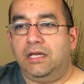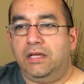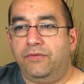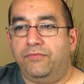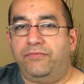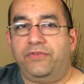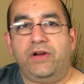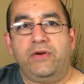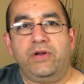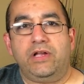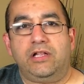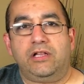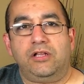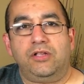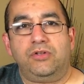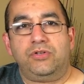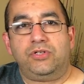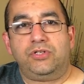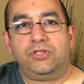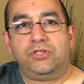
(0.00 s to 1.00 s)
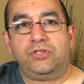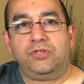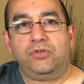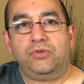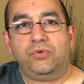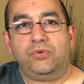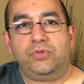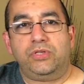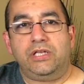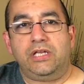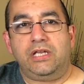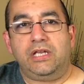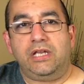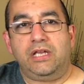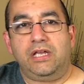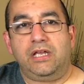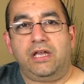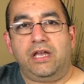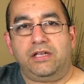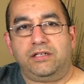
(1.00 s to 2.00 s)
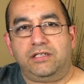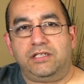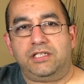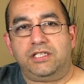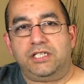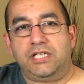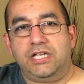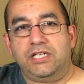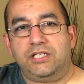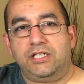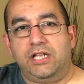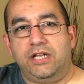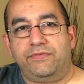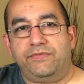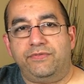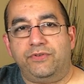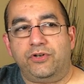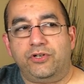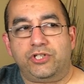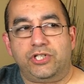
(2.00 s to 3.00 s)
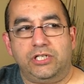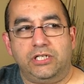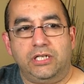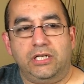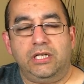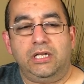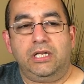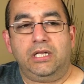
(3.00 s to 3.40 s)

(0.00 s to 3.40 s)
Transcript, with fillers: very close to the Exit Stage Left version.